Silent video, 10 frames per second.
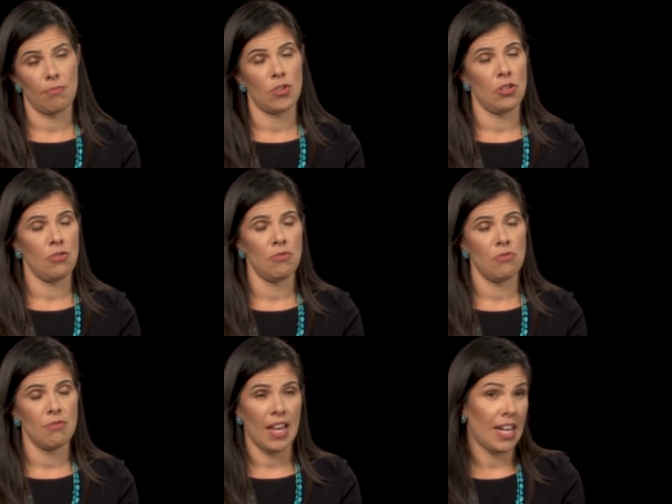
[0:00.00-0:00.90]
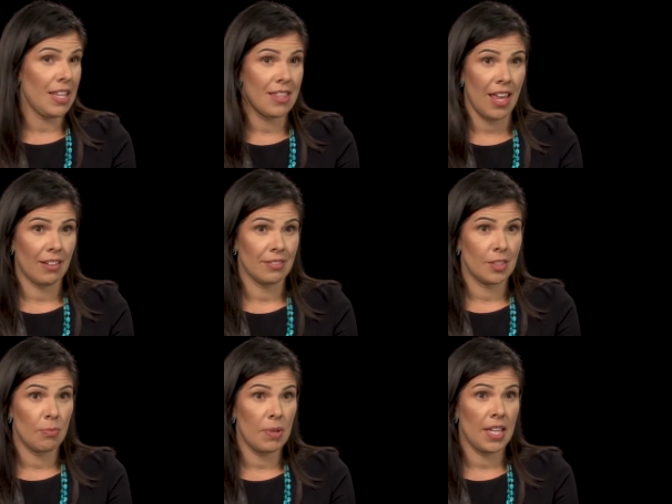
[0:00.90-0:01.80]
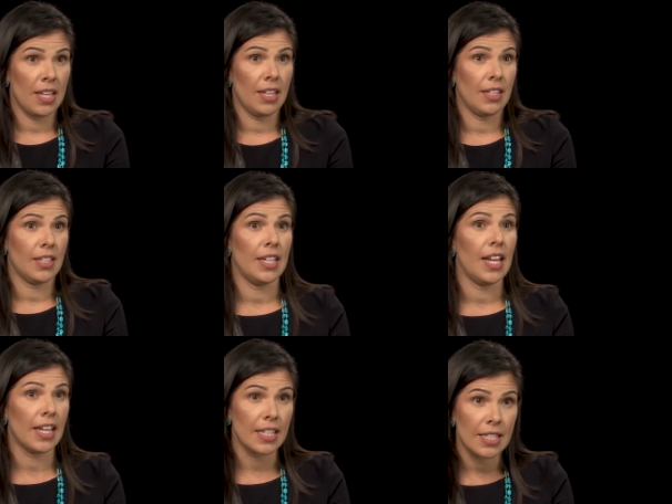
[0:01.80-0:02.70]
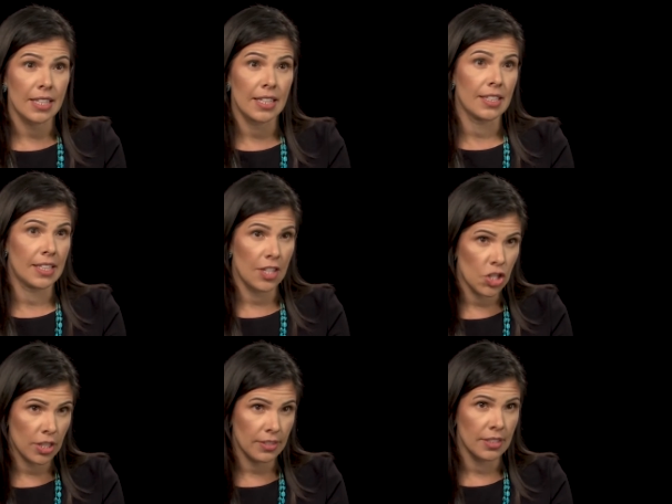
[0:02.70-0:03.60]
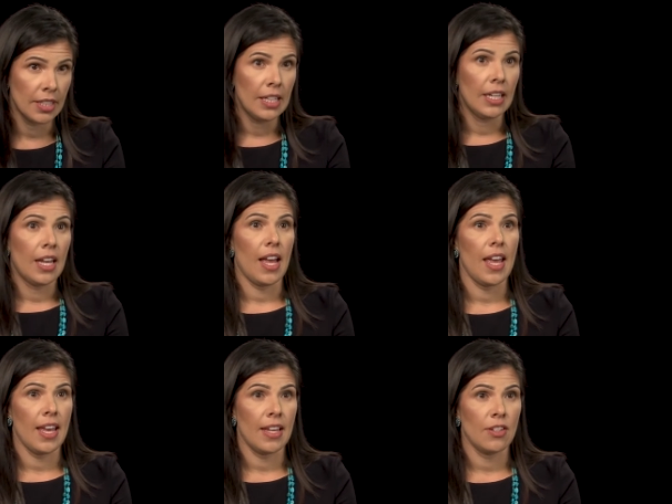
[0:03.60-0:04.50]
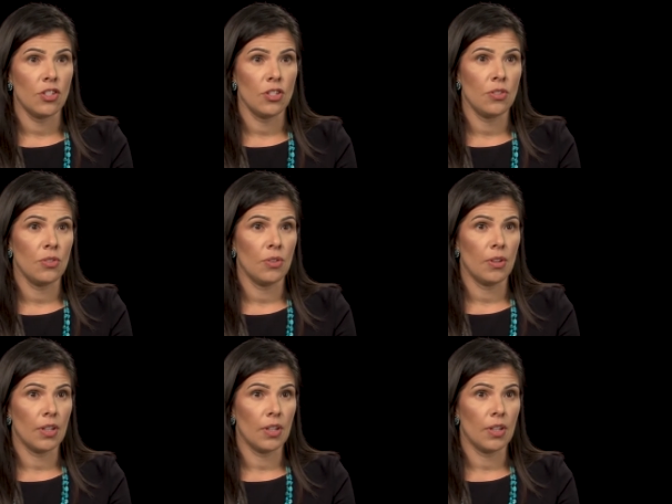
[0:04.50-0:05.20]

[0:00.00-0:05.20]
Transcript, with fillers: do anything, to be an excellent clinician, and to